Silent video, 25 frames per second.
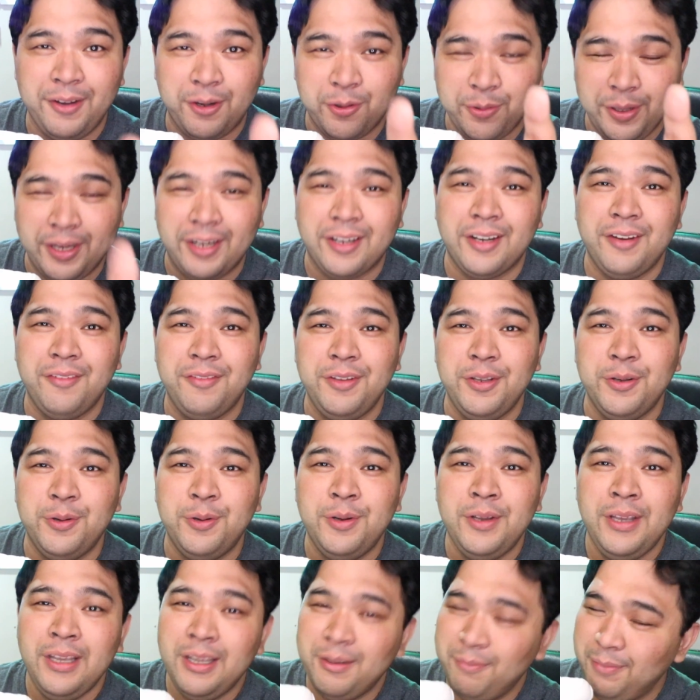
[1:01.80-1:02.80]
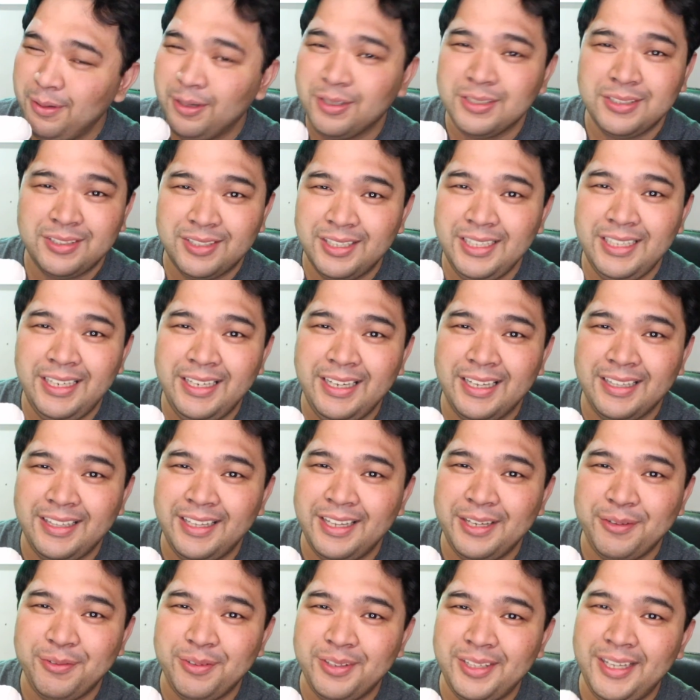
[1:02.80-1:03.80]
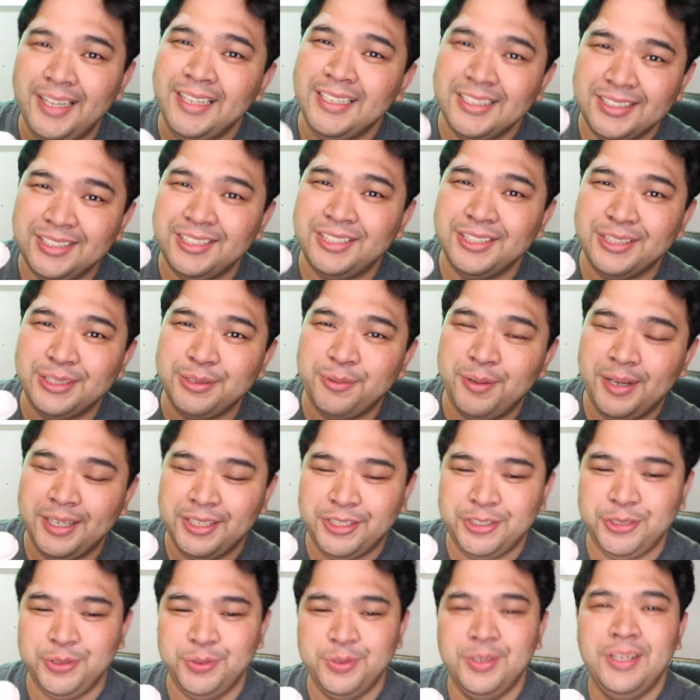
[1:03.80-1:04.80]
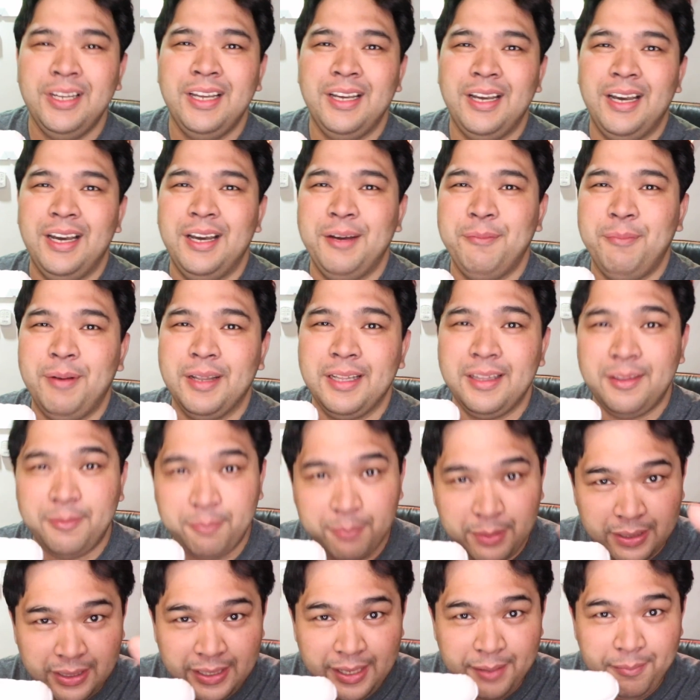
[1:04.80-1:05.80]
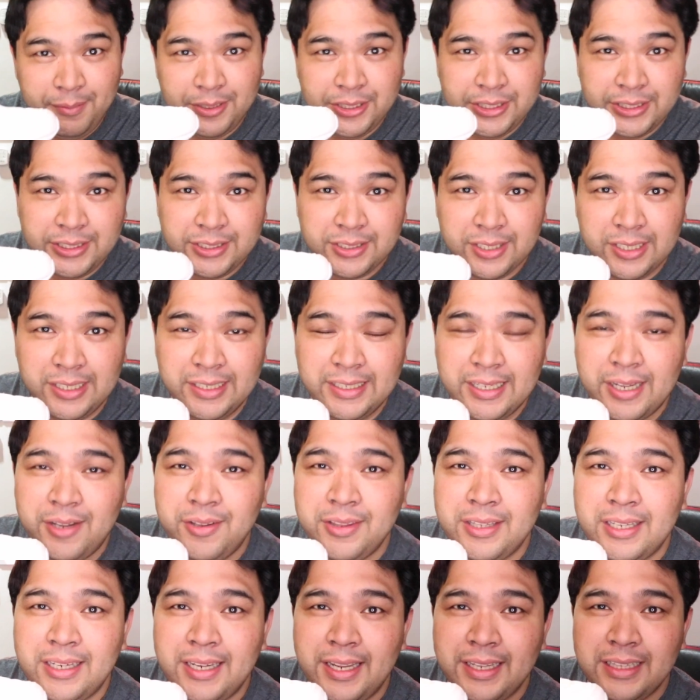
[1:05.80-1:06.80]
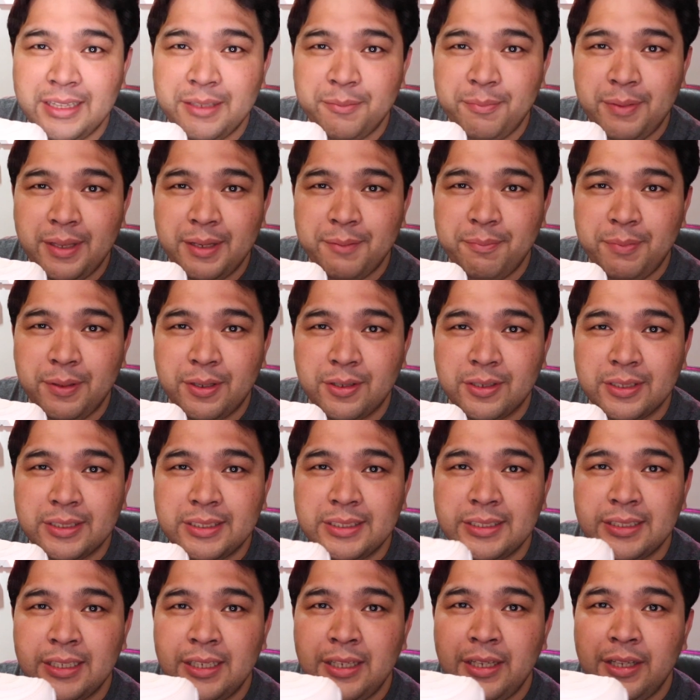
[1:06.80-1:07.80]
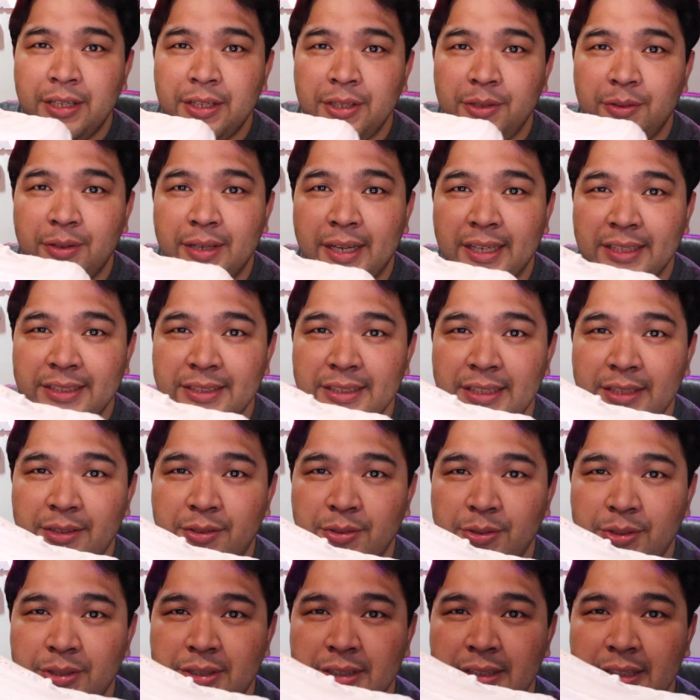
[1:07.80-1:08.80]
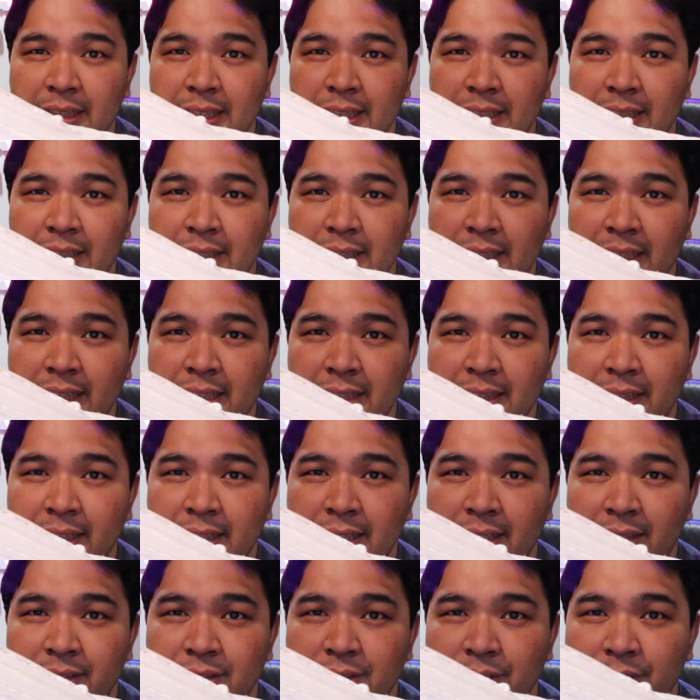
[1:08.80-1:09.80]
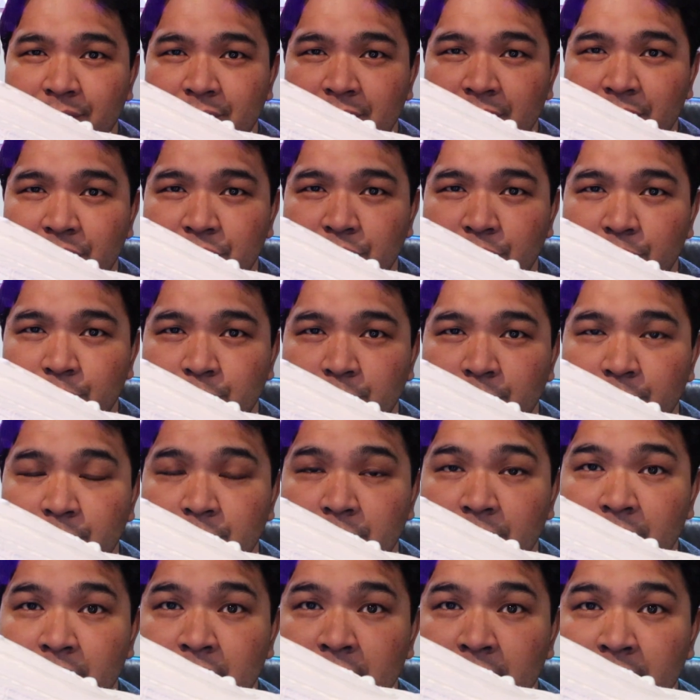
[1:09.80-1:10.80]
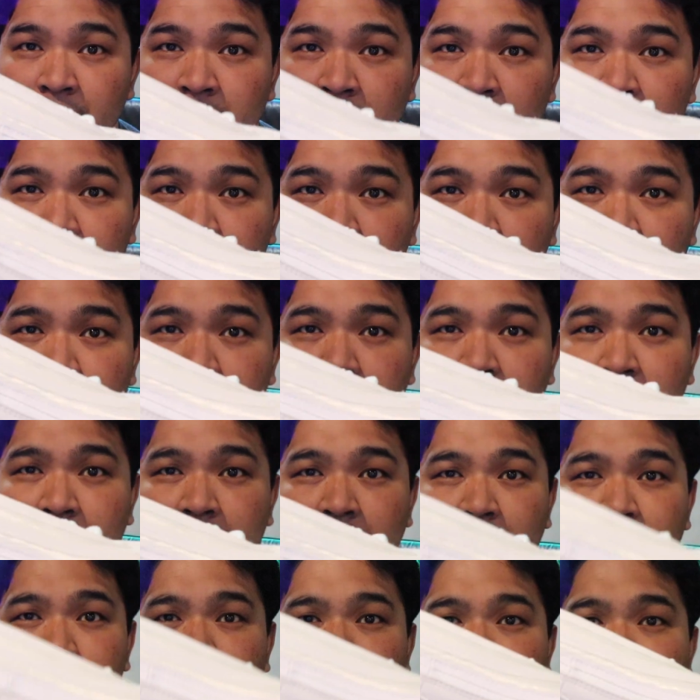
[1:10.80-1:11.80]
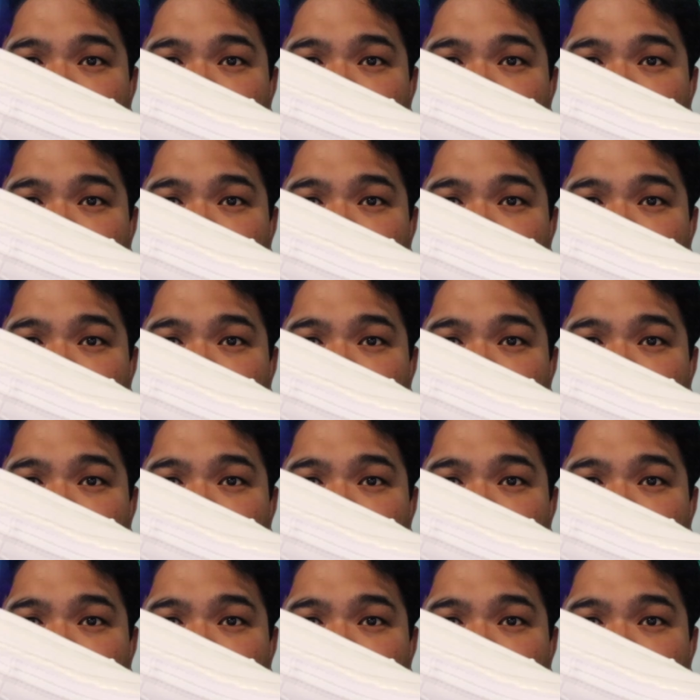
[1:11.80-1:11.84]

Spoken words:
quick review because really at the end of the day, this is just a white shoe. But let me just turn down the light a bit because you guys need to see the details of the shoe. And there